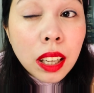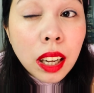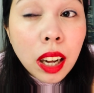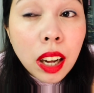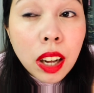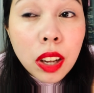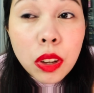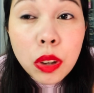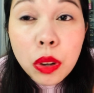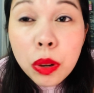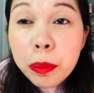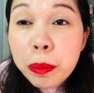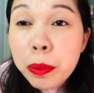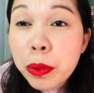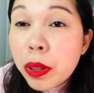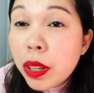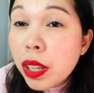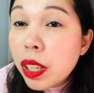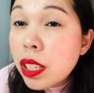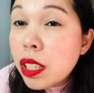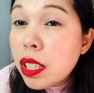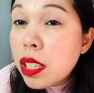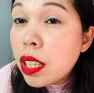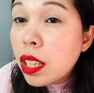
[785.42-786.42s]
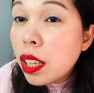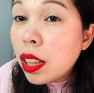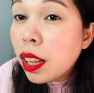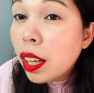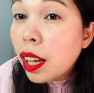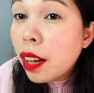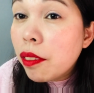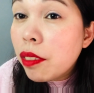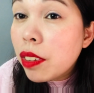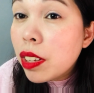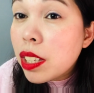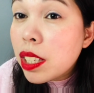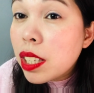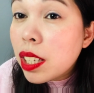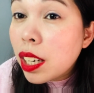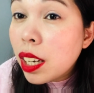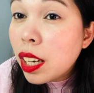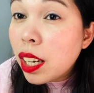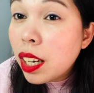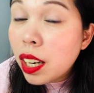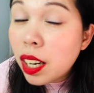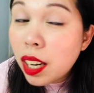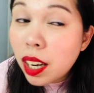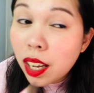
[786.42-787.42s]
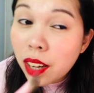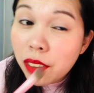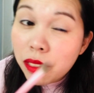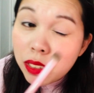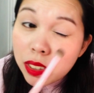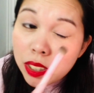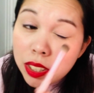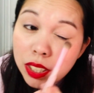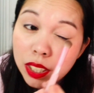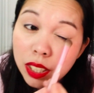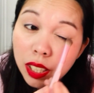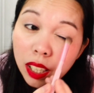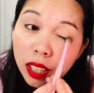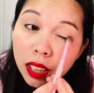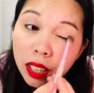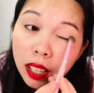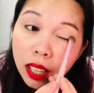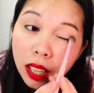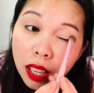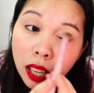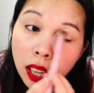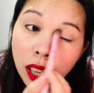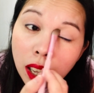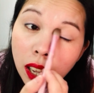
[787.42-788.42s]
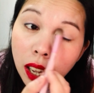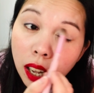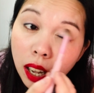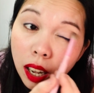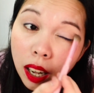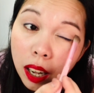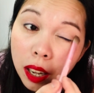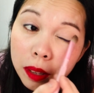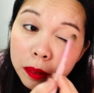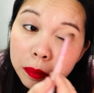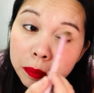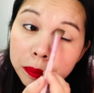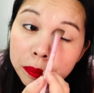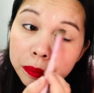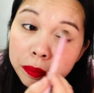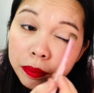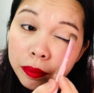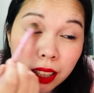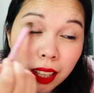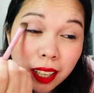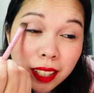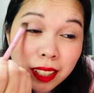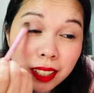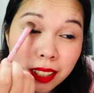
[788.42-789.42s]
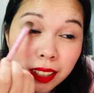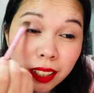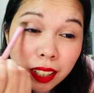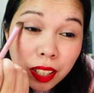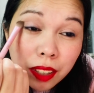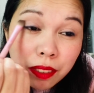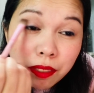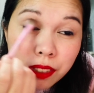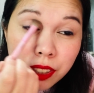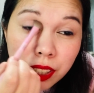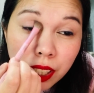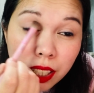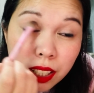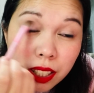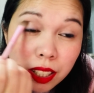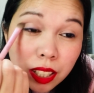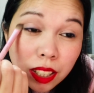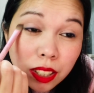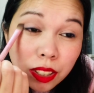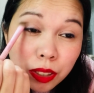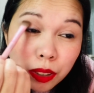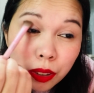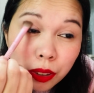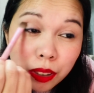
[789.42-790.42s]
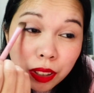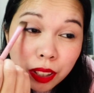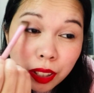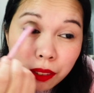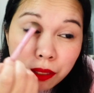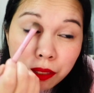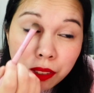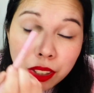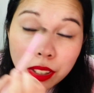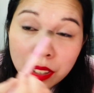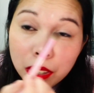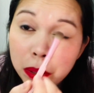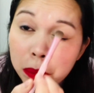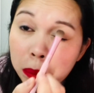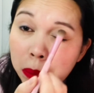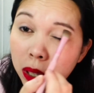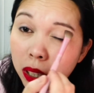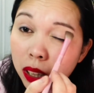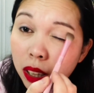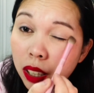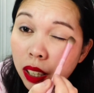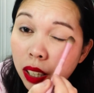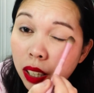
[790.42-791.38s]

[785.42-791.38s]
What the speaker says: I hope you can see it, lovely. It's really a lovely shade. Doesn't give justice on the video, but